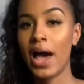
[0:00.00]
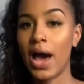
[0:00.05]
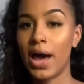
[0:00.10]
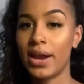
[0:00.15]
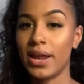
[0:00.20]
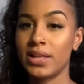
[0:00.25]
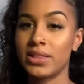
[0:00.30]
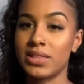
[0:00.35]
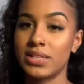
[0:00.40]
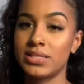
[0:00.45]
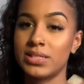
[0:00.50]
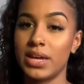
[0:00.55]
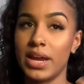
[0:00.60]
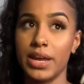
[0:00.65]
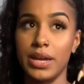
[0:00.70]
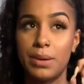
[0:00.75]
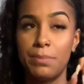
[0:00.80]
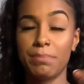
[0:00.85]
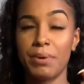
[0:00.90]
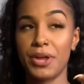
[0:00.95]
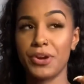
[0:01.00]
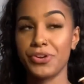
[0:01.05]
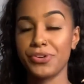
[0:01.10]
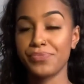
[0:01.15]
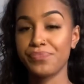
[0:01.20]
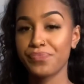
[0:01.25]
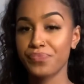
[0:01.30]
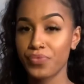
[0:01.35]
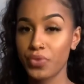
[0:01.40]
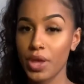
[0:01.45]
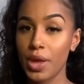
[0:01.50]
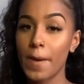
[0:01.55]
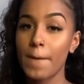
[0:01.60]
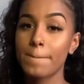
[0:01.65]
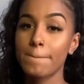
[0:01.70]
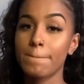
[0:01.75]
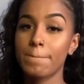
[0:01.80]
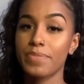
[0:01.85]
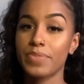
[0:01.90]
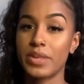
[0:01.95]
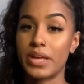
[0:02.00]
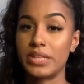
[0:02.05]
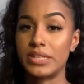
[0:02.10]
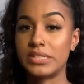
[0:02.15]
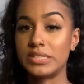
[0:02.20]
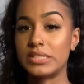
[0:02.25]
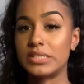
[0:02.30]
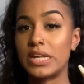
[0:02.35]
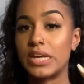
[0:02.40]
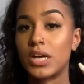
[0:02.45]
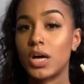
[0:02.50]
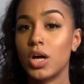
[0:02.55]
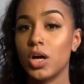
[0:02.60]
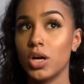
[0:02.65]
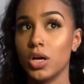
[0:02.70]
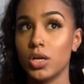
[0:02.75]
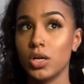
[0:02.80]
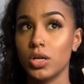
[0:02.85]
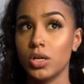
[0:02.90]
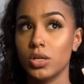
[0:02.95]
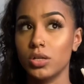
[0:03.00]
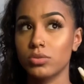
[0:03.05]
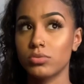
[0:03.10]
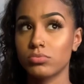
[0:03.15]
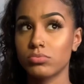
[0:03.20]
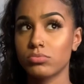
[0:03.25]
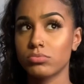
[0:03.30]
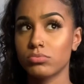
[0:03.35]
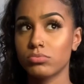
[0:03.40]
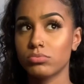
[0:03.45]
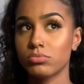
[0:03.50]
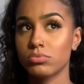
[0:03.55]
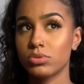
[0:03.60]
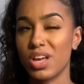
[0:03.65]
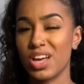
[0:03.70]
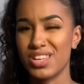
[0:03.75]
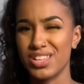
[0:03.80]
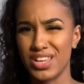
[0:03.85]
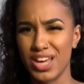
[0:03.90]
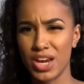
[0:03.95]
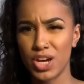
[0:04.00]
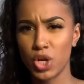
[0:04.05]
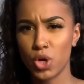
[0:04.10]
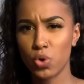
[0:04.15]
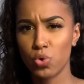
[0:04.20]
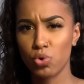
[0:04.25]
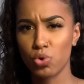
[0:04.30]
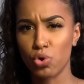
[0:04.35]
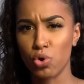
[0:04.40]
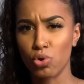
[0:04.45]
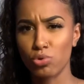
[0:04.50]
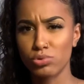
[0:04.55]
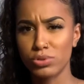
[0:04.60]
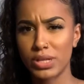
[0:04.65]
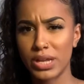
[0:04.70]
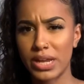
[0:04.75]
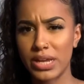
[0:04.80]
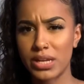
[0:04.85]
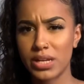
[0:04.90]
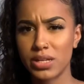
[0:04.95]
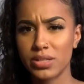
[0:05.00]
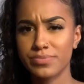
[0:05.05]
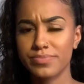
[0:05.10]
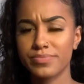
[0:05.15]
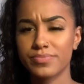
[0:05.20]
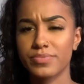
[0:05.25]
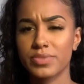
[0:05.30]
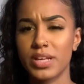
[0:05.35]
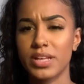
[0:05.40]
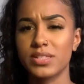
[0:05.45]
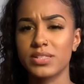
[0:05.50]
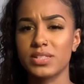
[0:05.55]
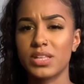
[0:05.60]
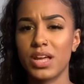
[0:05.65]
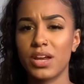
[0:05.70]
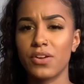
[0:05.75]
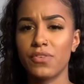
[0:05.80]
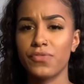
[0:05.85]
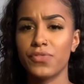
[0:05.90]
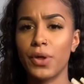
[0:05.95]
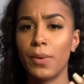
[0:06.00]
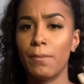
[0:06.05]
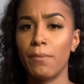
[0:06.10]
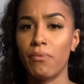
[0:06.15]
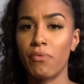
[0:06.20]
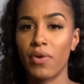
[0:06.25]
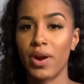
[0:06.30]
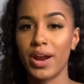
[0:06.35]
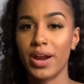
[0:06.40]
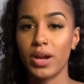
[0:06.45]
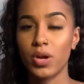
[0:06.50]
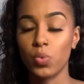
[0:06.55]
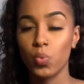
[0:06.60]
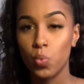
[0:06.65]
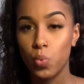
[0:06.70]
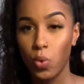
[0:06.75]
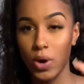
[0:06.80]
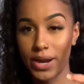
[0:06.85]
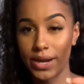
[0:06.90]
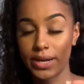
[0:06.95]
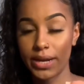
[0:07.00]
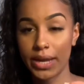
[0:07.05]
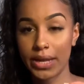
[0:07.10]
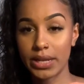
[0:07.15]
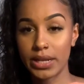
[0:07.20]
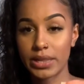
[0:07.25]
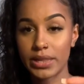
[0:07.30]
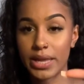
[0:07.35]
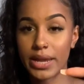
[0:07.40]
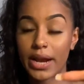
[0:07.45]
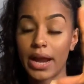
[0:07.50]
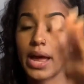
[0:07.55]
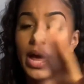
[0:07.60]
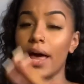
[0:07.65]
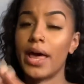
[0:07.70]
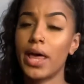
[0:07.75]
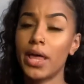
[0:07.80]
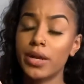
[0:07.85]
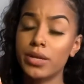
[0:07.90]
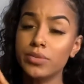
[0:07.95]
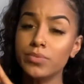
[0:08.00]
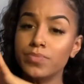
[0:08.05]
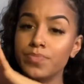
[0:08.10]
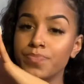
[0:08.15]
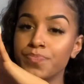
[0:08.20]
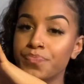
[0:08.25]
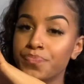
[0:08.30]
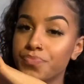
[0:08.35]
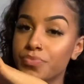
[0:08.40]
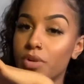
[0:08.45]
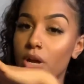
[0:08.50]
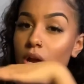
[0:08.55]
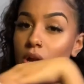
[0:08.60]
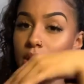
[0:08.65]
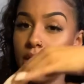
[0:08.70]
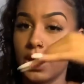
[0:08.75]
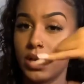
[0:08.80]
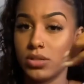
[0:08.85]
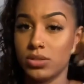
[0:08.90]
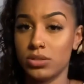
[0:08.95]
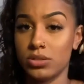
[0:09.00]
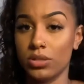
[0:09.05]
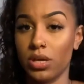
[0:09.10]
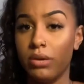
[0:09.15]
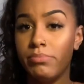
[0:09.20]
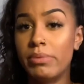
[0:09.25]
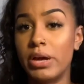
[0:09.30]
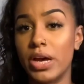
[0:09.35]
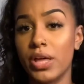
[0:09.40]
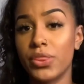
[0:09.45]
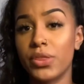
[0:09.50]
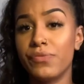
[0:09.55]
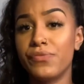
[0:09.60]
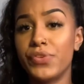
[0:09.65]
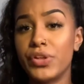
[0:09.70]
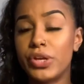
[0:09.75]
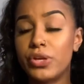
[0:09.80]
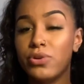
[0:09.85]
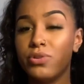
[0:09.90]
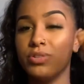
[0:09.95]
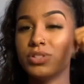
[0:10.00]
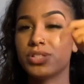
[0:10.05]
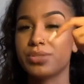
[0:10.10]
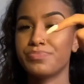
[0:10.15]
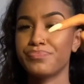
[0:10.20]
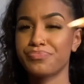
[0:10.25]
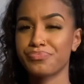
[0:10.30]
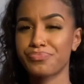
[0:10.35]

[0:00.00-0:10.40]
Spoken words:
I like this lighting better. This is like a yellow gold lighting instead of the bright white lighting that I had like in my other videos.